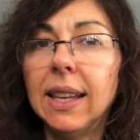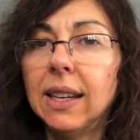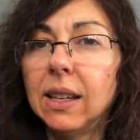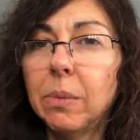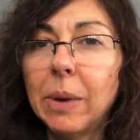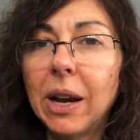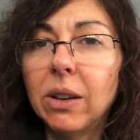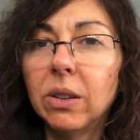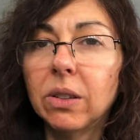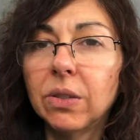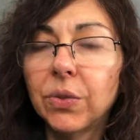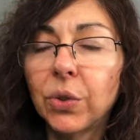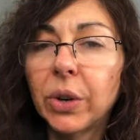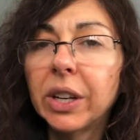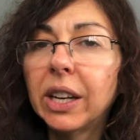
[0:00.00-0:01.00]
think about
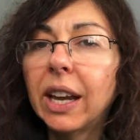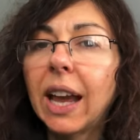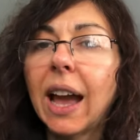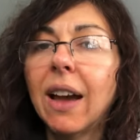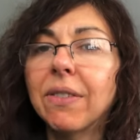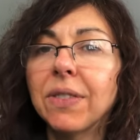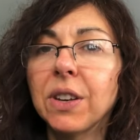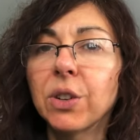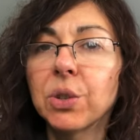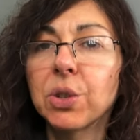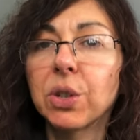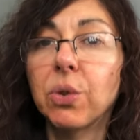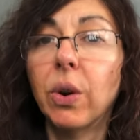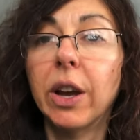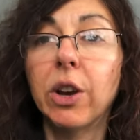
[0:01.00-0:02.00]
four and a half years ago,